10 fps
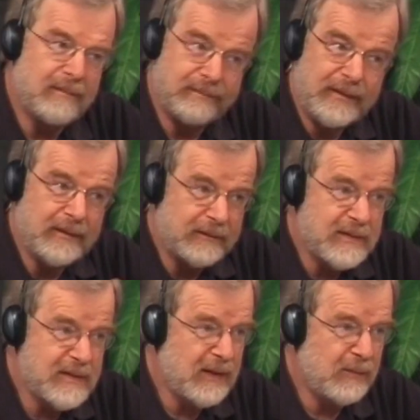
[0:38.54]

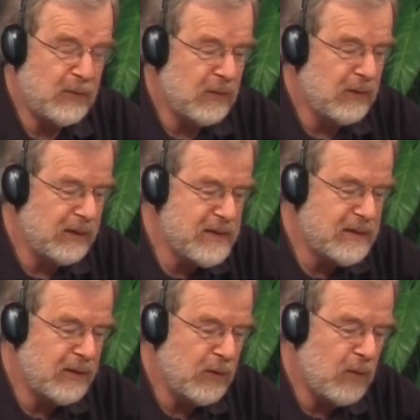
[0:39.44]
to some who are
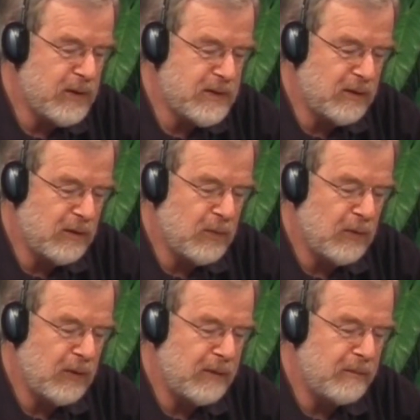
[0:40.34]
listening or watching our
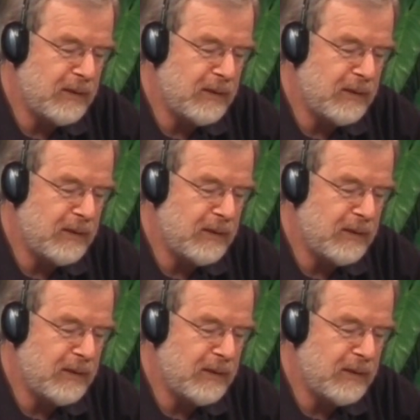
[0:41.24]
program,